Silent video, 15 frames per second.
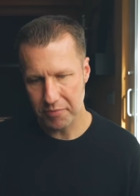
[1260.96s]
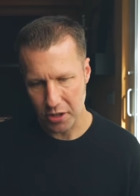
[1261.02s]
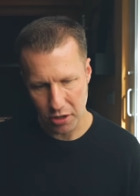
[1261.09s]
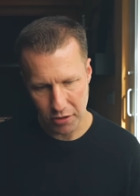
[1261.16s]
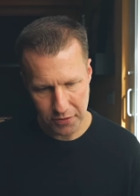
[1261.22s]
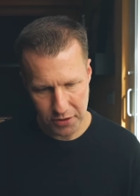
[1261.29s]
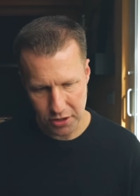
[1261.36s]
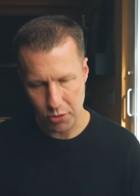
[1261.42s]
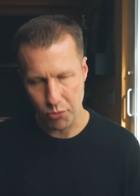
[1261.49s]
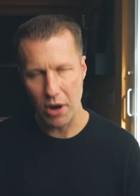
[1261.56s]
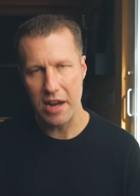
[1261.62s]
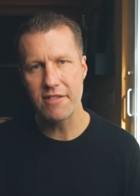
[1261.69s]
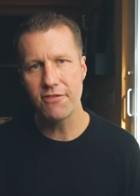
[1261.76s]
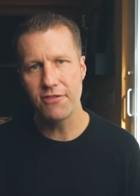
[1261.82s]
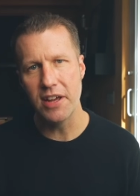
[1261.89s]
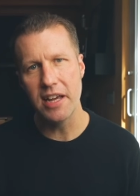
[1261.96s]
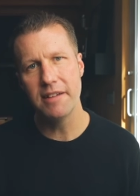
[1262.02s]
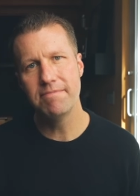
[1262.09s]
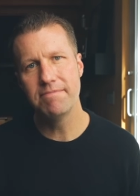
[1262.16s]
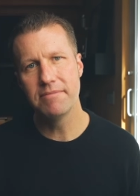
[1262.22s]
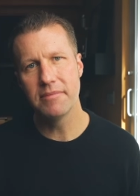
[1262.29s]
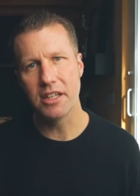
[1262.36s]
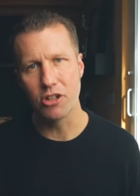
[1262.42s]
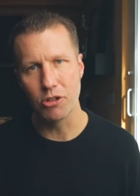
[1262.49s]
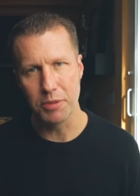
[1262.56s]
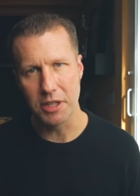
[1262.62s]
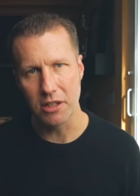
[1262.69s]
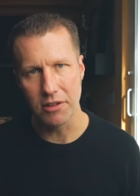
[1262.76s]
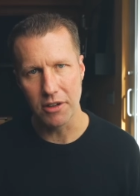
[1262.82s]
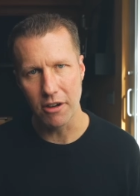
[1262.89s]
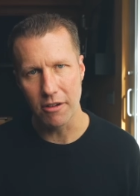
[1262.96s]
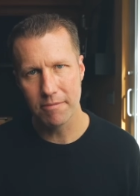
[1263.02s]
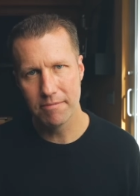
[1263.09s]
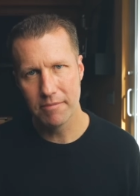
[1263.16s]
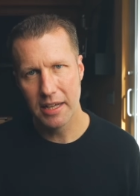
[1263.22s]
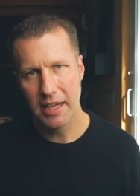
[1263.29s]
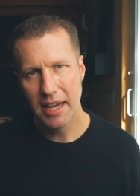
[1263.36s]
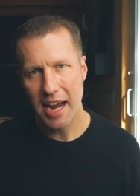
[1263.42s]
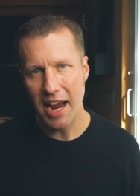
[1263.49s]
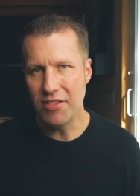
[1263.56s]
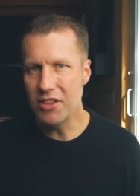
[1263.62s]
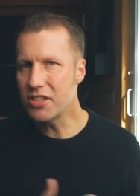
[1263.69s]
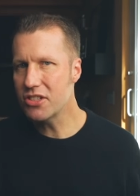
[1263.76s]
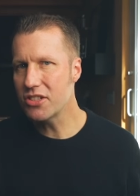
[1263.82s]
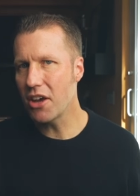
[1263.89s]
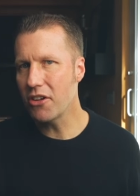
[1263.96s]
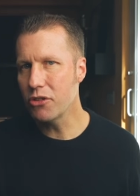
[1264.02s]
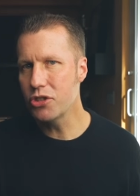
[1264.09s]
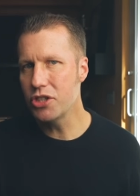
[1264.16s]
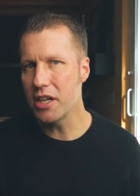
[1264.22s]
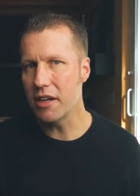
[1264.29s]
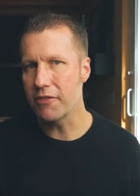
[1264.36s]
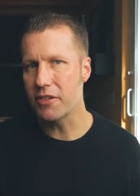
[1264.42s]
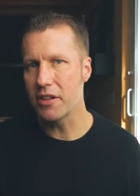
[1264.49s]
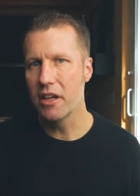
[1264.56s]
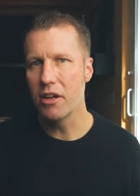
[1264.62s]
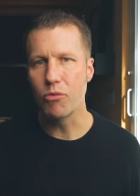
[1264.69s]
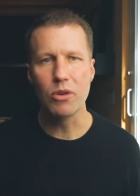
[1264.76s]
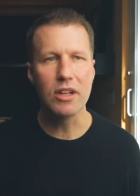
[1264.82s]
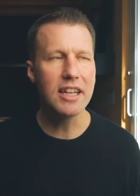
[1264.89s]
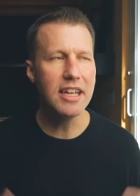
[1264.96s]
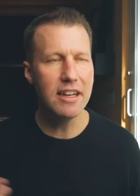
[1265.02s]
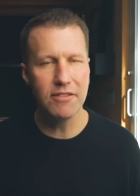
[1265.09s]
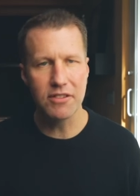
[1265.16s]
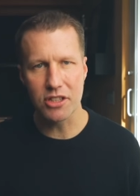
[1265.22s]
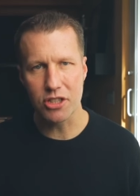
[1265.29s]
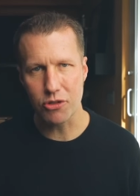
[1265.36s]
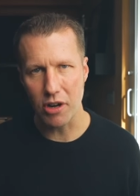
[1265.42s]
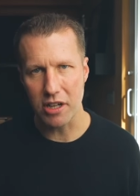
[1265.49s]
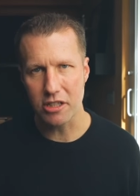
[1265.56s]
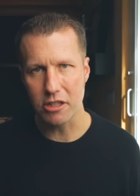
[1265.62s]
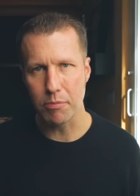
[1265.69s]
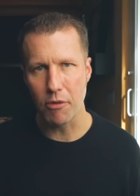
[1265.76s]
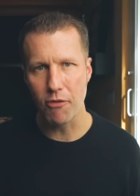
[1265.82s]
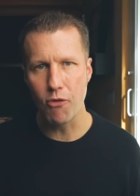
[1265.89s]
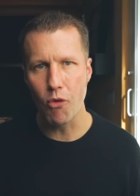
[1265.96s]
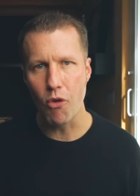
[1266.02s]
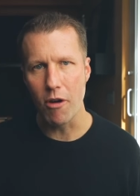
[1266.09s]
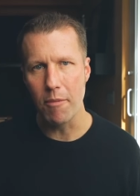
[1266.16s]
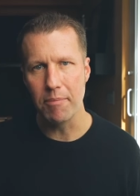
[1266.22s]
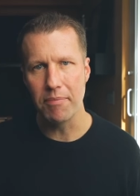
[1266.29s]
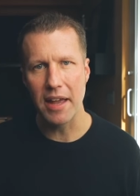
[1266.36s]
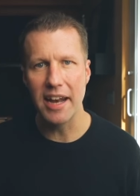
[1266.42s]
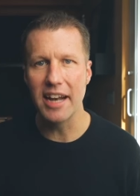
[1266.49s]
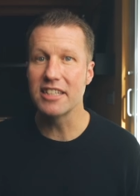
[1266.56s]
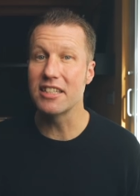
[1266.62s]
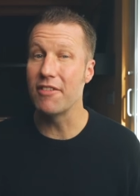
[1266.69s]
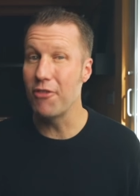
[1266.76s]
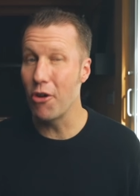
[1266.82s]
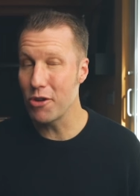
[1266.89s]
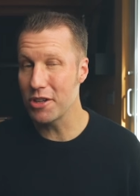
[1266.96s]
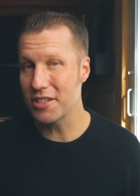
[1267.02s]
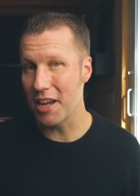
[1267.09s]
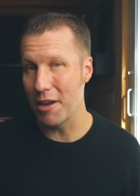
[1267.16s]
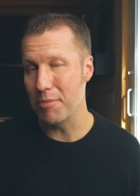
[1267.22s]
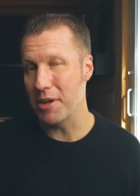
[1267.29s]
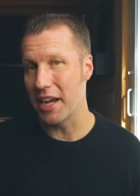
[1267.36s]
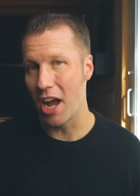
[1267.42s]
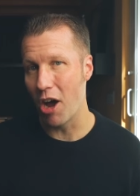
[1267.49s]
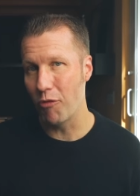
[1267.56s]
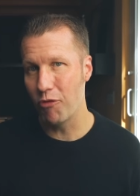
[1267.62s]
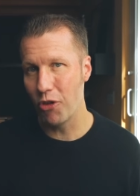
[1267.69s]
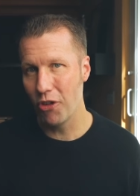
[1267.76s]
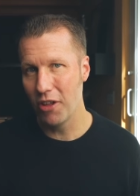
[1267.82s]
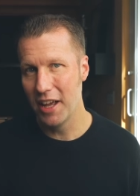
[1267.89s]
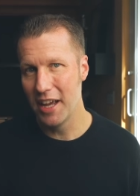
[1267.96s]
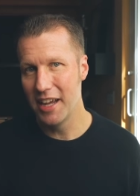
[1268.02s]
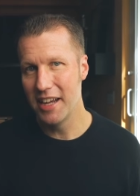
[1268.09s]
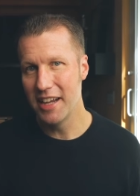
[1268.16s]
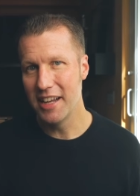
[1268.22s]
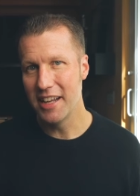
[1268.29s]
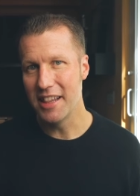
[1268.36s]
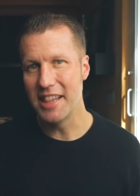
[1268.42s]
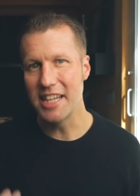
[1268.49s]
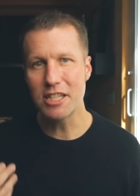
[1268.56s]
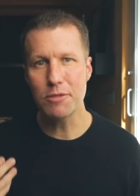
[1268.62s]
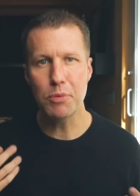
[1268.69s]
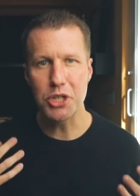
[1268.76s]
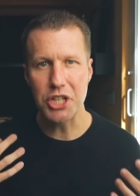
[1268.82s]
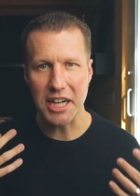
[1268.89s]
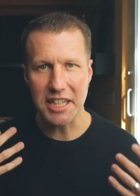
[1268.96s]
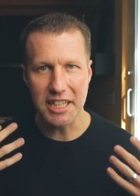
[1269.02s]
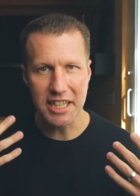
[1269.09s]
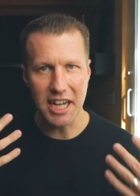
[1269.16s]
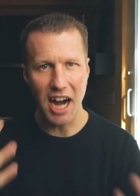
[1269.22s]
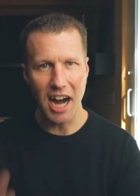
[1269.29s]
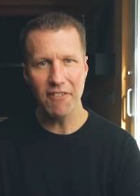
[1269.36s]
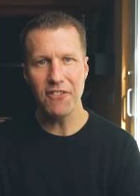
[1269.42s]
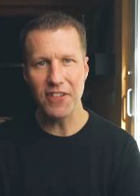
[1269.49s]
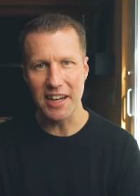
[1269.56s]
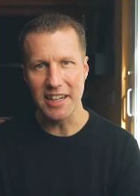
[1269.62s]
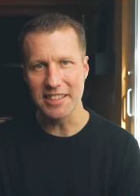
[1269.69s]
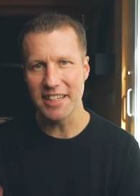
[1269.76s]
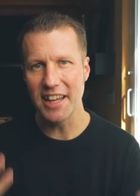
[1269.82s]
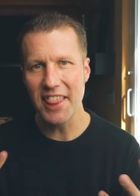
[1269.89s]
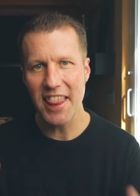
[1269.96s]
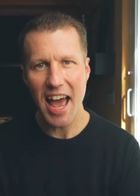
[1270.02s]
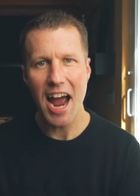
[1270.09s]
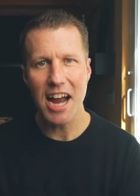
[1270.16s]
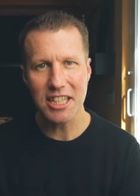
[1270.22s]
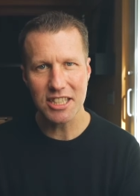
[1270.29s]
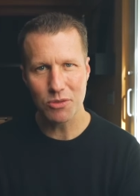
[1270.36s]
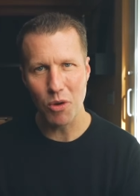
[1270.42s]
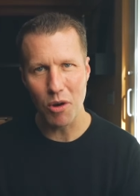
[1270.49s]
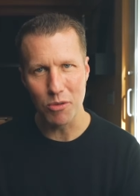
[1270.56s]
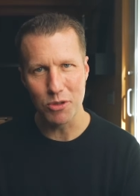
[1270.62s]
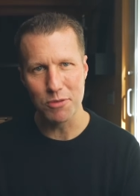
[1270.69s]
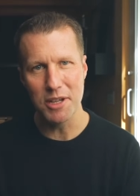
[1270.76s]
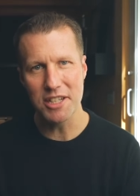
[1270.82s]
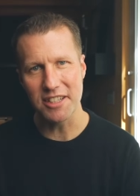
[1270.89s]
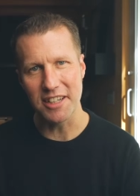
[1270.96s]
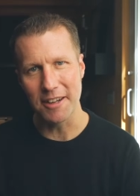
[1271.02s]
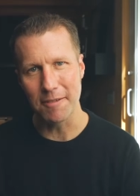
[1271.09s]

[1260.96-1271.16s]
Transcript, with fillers: You know, if it's the right fit, it'll be clear. And this subtle shift relieved the stress to perform. And as I focused on being helpful, this projected confidence, and that's what was missing.